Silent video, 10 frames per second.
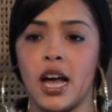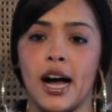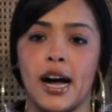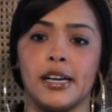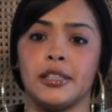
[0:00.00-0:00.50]

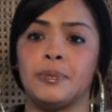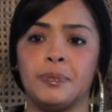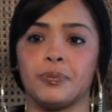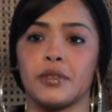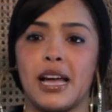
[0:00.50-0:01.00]

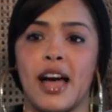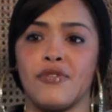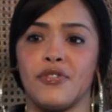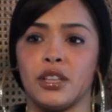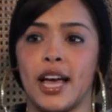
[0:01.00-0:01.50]

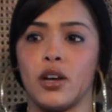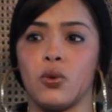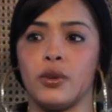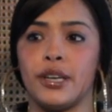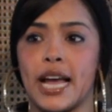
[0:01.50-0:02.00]
I feel like
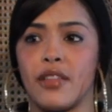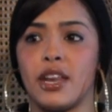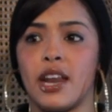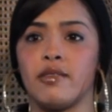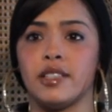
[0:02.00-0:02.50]
now
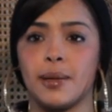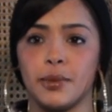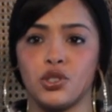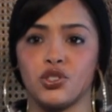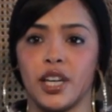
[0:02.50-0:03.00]
that I've
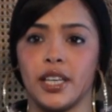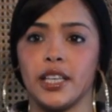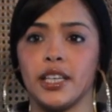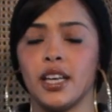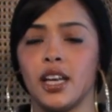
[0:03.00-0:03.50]

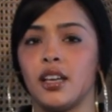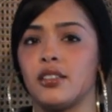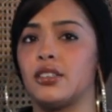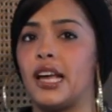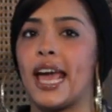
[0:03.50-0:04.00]
demonstrated,
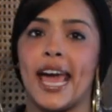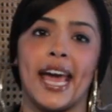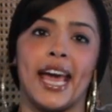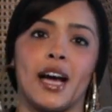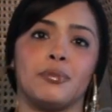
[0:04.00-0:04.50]

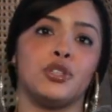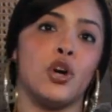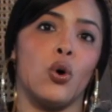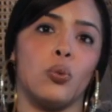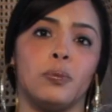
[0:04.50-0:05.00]
hey, I'm
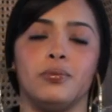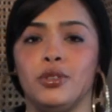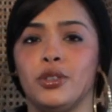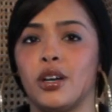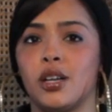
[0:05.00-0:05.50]
dope,
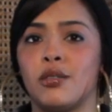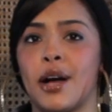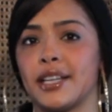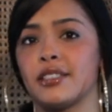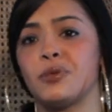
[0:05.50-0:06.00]
you know,
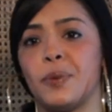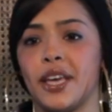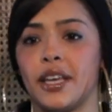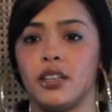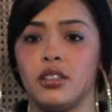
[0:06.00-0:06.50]
I can
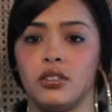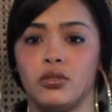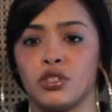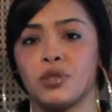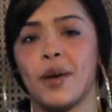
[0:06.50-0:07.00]
spit,
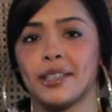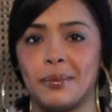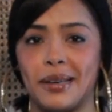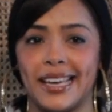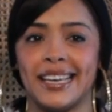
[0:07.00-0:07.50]

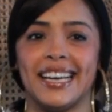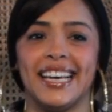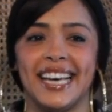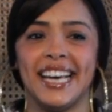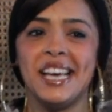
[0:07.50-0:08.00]
respect me.
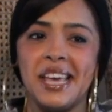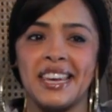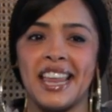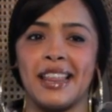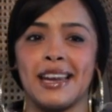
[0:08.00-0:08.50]

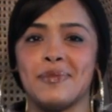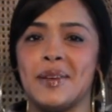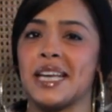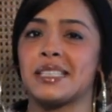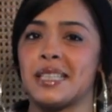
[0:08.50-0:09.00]
Now that I've
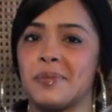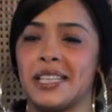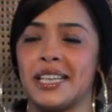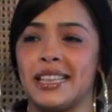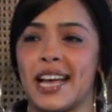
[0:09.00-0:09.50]
been
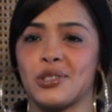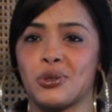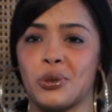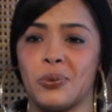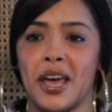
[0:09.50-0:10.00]
accepted in that
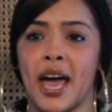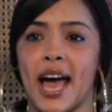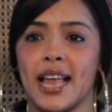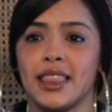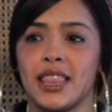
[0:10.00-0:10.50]
sort of way,
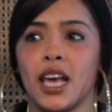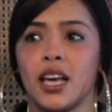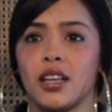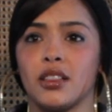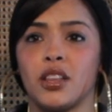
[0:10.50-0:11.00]
I
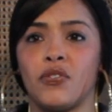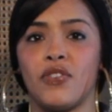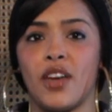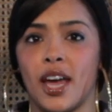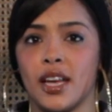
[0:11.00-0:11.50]
think the
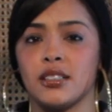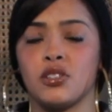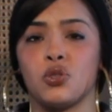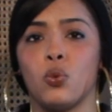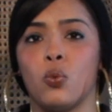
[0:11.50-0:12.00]

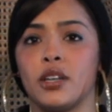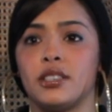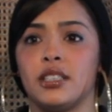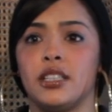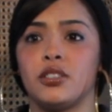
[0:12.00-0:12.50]
fans
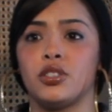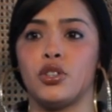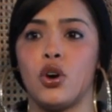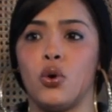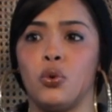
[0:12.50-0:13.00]
want to get to
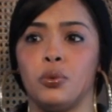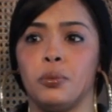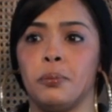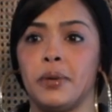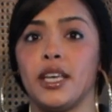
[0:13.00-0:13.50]
know
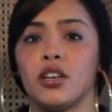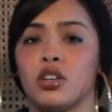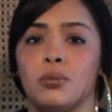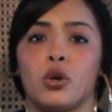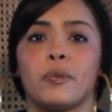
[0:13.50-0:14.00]
me on
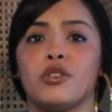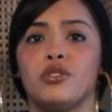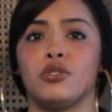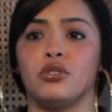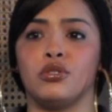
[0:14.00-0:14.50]
a more
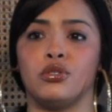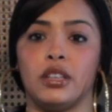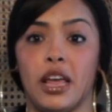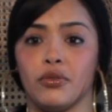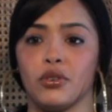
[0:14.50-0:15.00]
personal
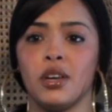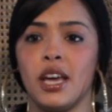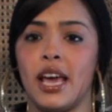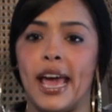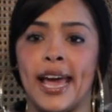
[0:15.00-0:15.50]
level,
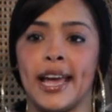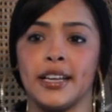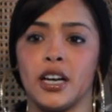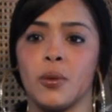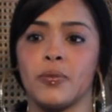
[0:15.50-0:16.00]

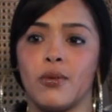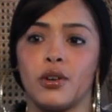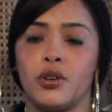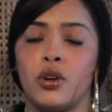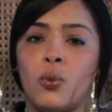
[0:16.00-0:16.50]
and they
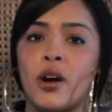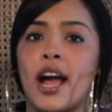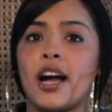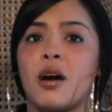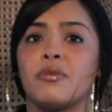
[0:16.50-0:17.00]
want to know where
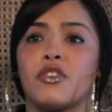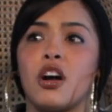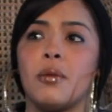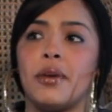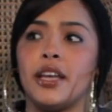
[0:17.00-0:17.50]
I come
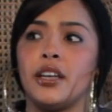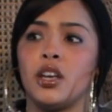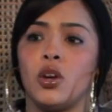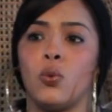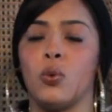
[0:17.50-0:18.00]
from and
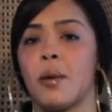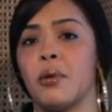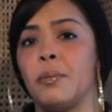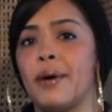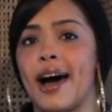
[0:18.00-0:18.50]
what
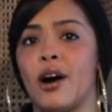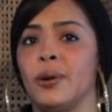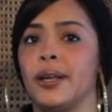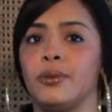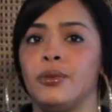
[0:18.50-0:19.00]
I'm about,
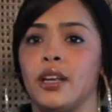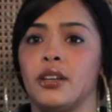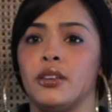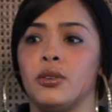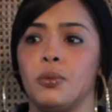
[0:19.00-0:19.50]

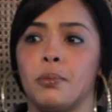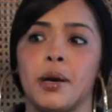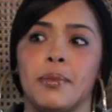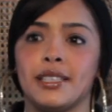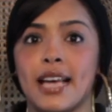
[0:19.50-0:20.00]
and
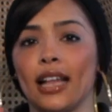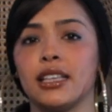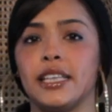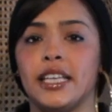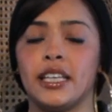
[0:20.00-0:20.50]
my
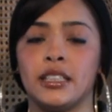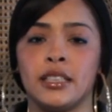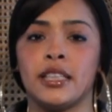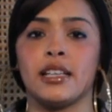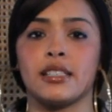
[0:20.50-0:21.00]
mentality and
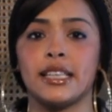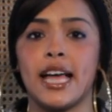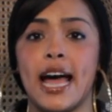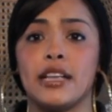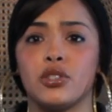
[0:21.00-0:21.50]
things like
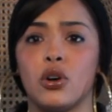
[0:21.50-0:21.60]
that.